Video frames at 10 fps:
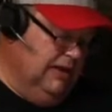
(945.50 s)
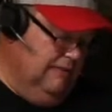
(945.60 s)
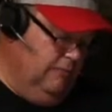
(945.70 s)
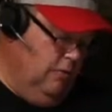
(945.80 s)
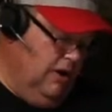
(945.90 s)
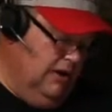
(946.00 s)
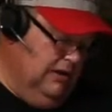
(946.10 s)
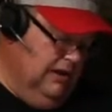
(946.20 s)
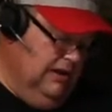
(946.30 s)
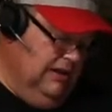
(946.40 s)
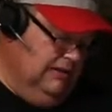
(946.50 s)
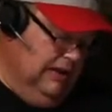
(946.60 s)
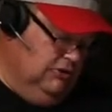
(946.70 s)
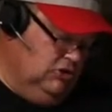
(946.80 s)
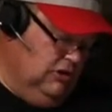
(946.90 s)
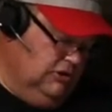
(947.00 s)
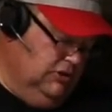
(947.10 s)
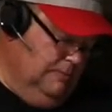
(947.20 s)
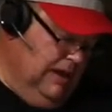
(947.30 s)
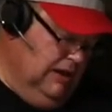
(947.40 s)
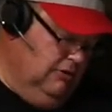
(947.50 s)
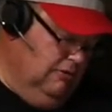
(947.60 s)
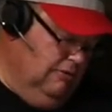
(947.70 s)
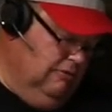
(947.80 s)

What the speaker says: for it, the instruction manual.